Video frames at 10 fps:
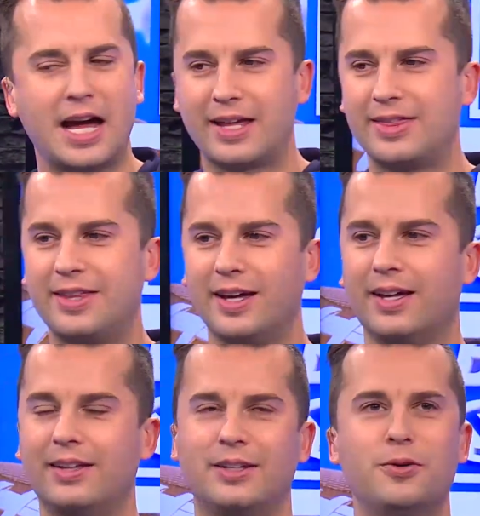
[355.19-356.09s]
Like
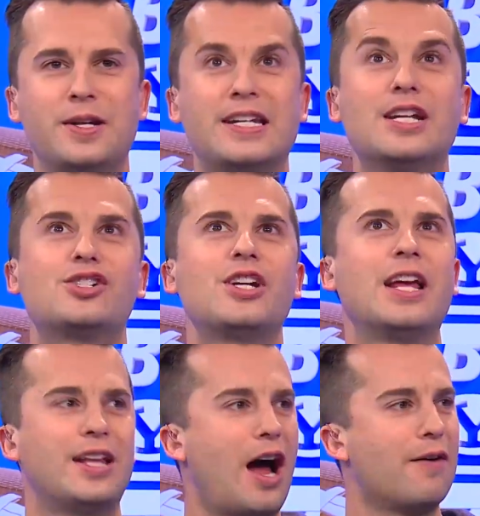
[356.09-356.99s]
you
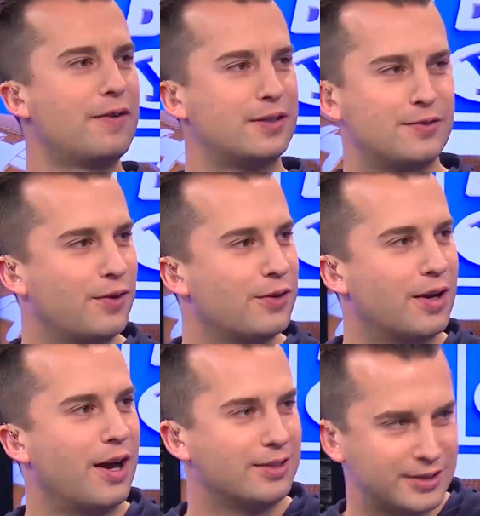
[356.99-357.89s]
initiate the offense further out.